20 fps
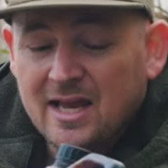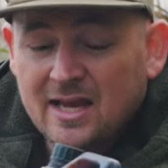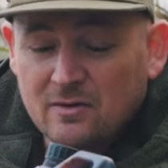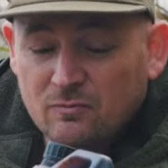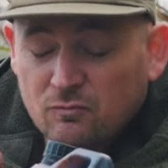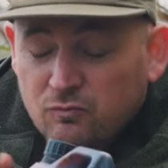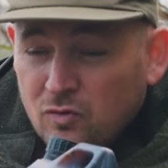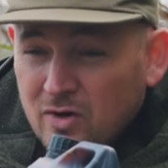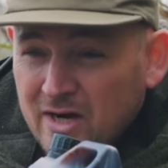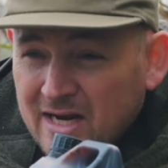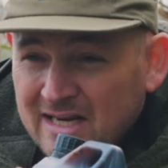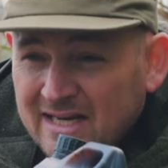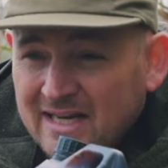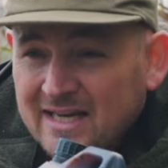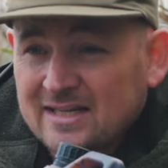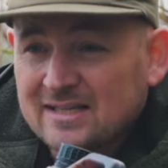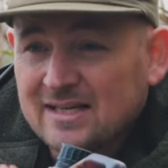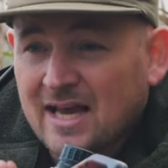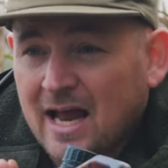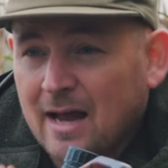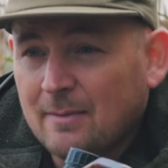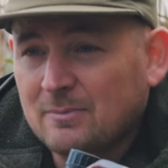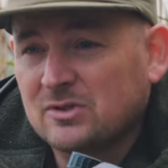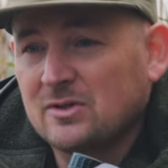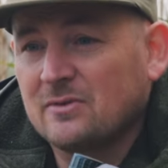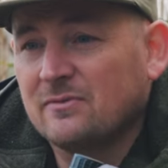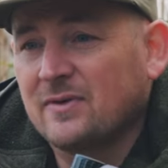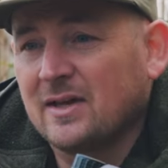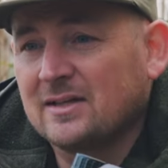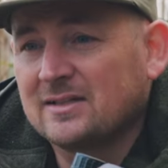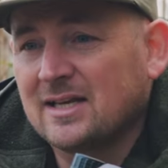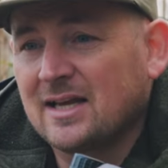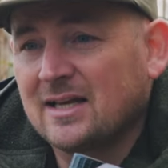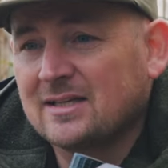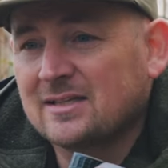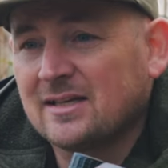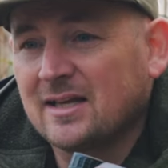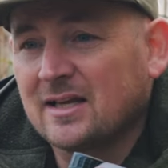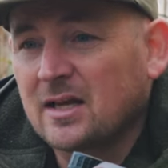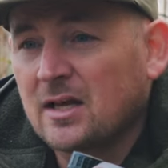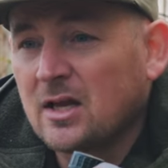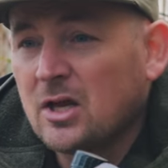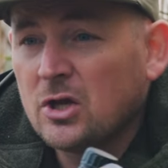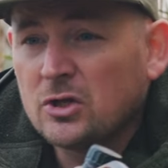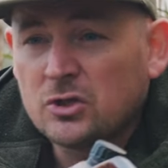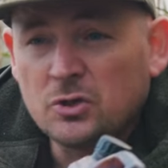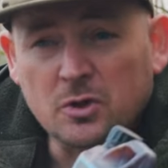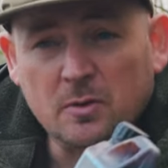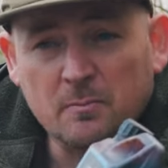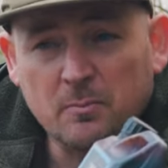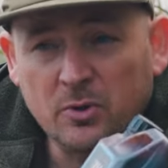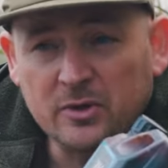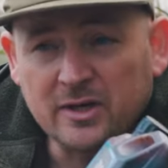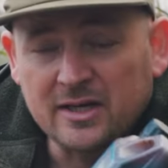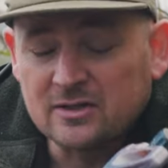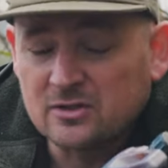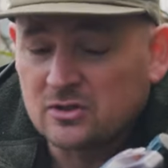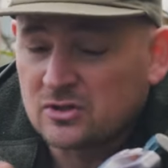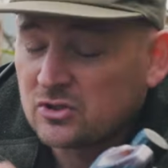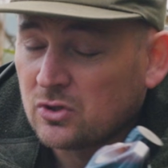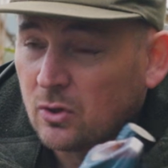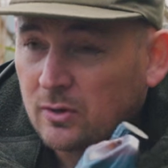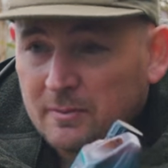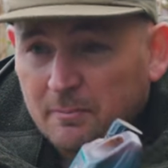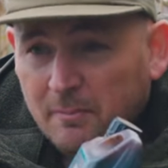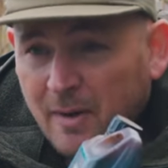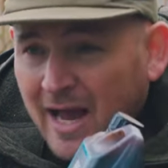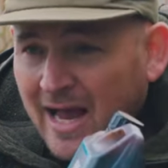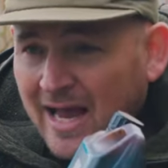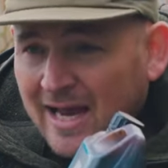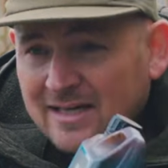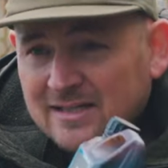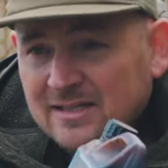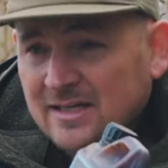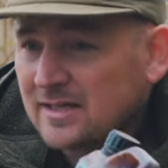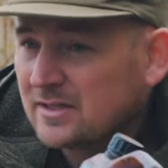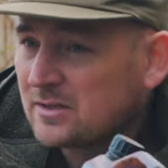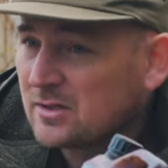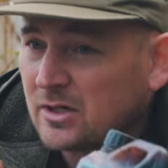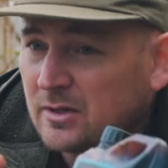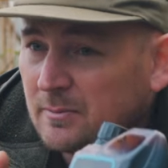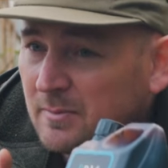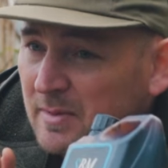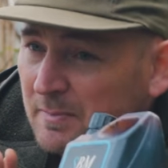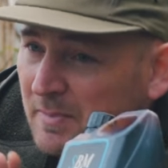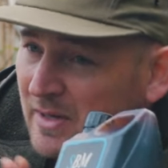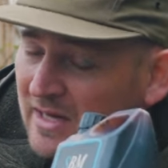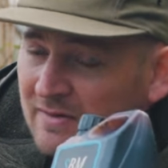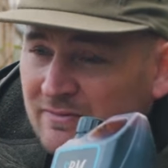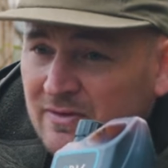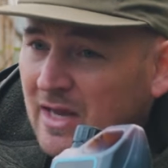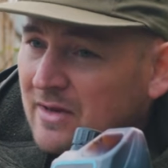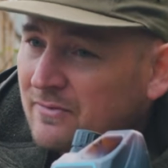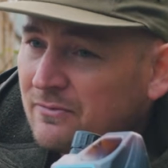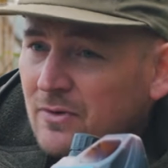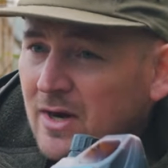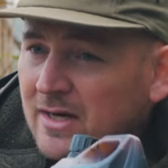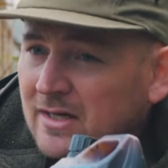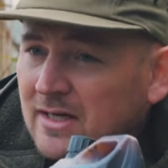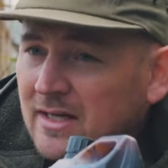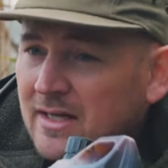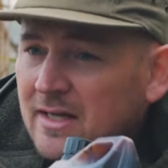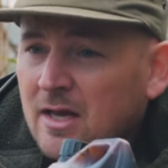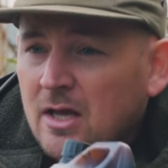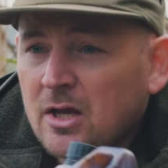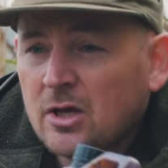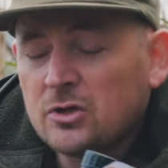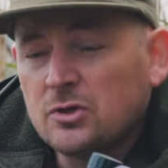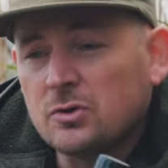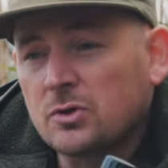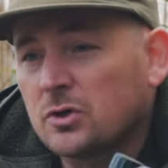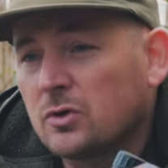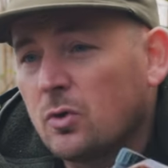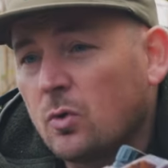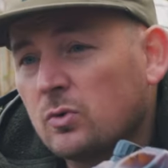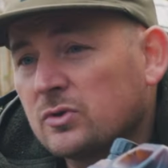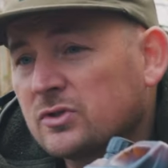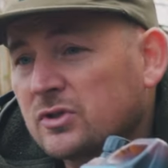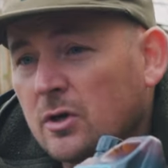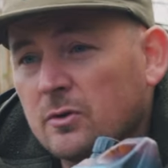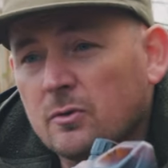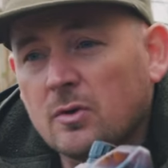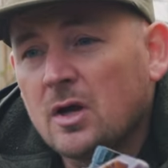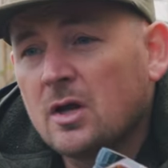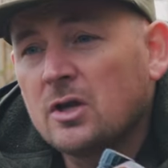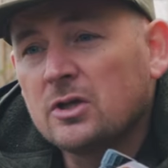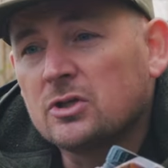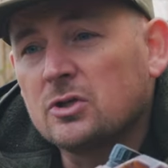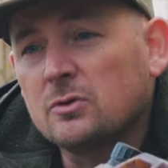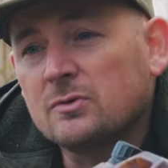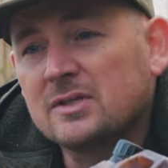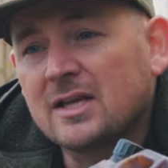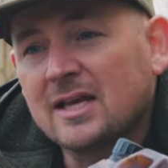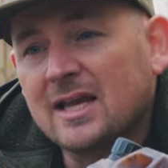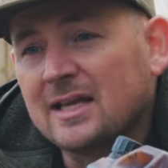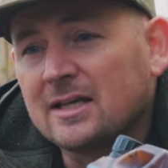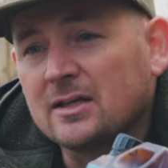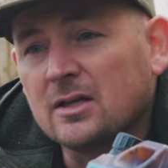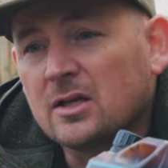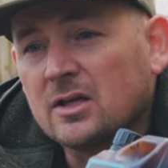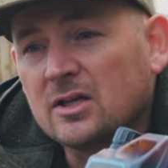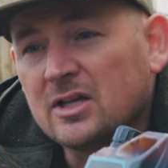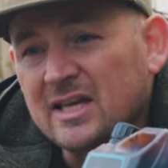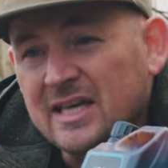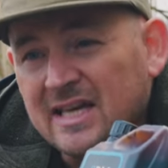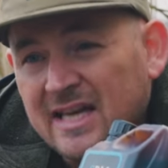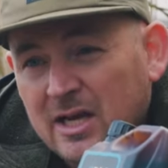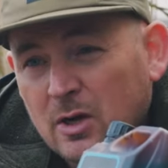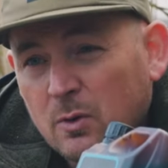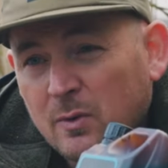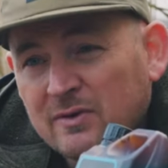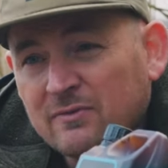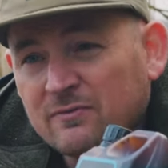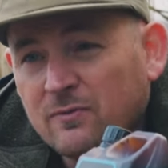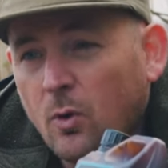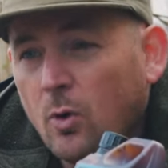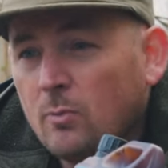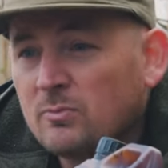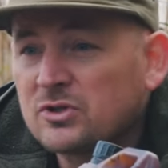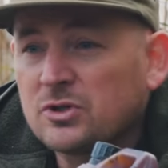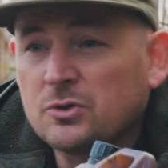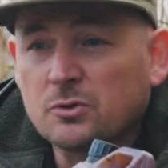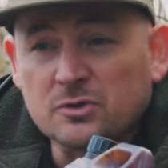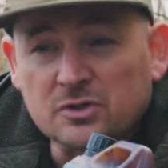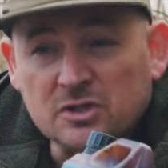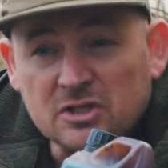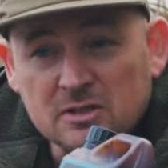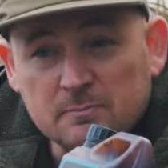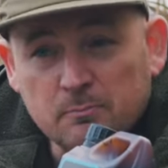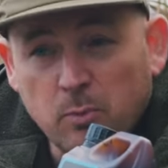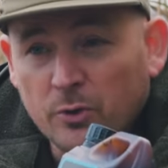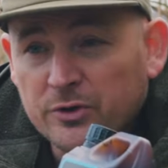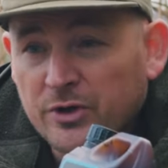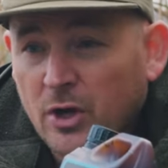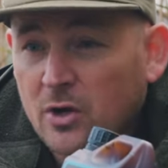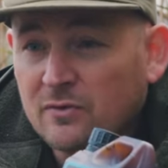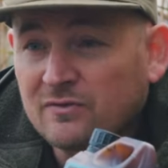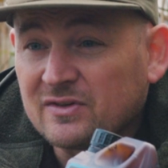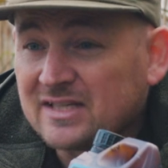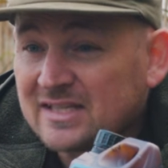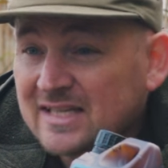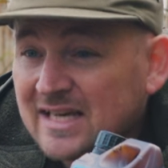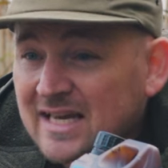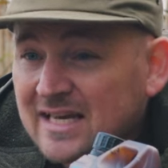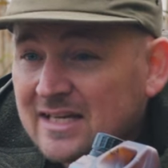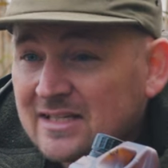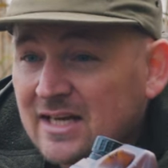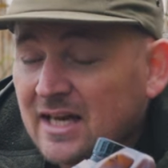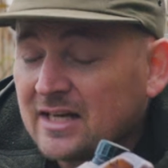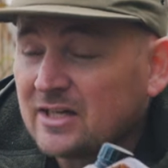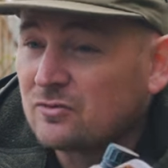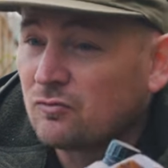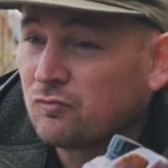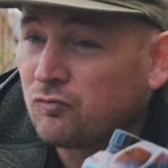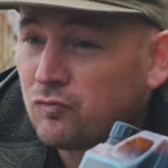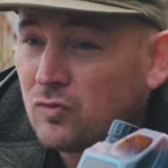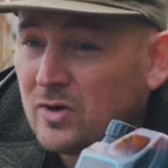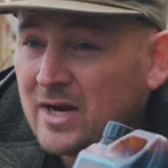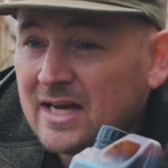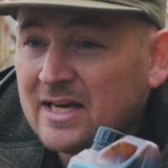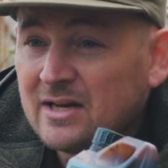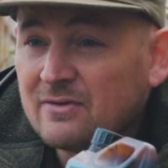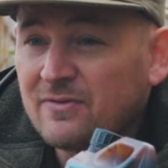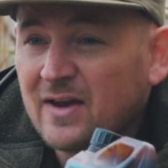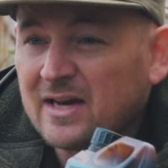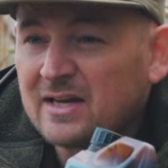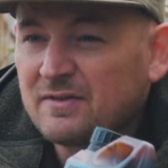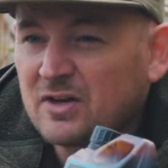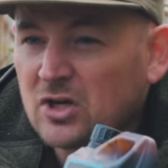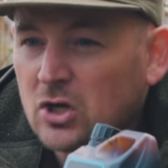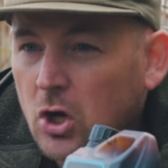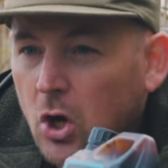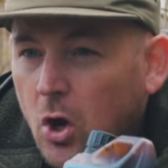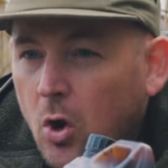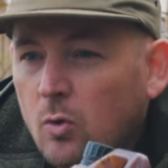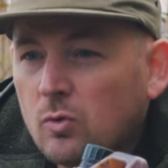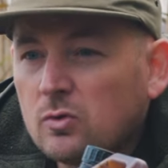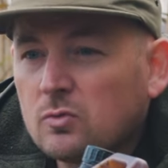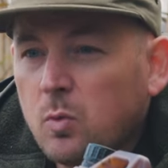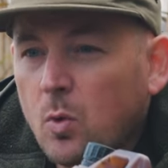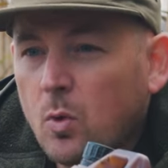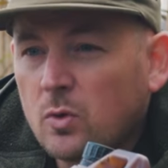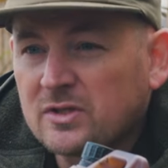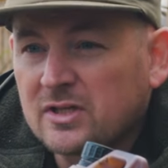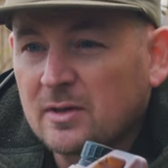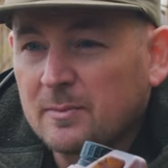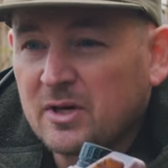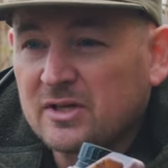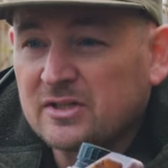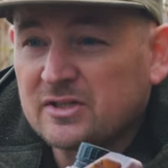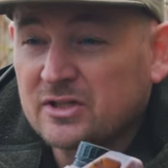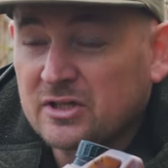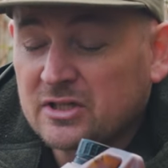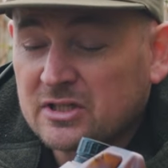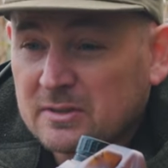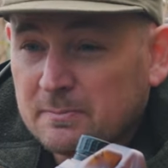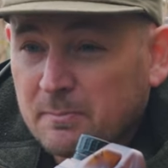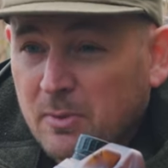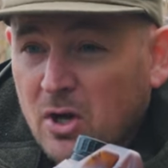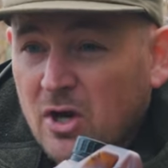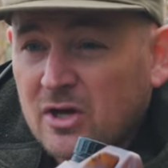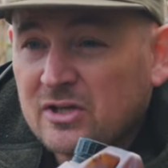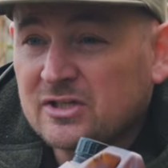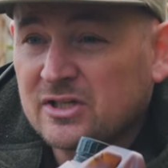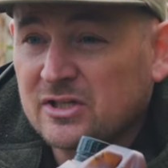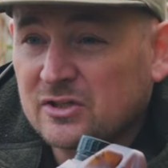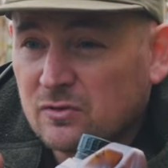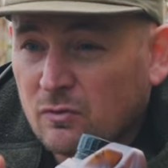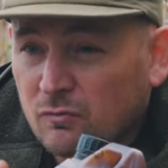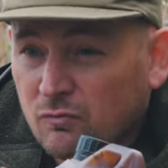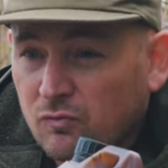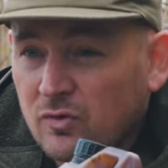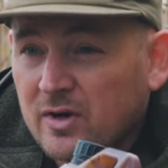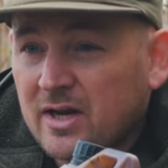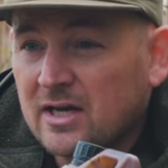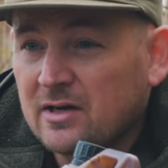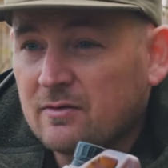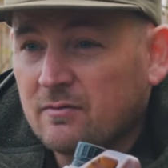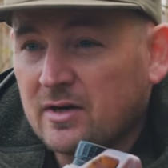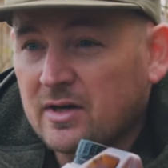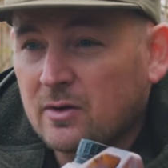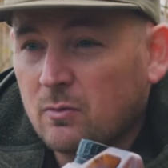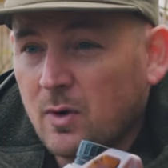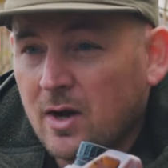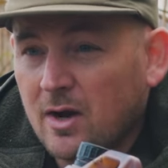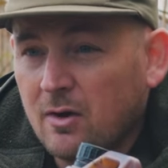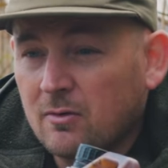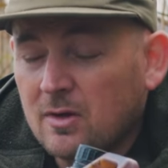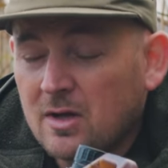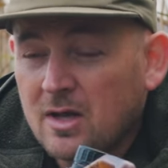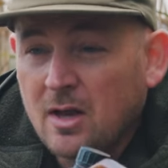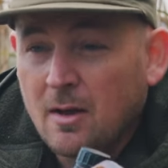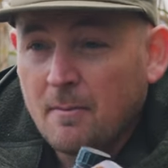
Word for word: It really is absolutely fantastic. You can put it into solid bags, it's gonna be PVA friendly. You can also use it in liquid form, so you can spod it over zigs, and it's really effective in cold water because it disperses really, really well.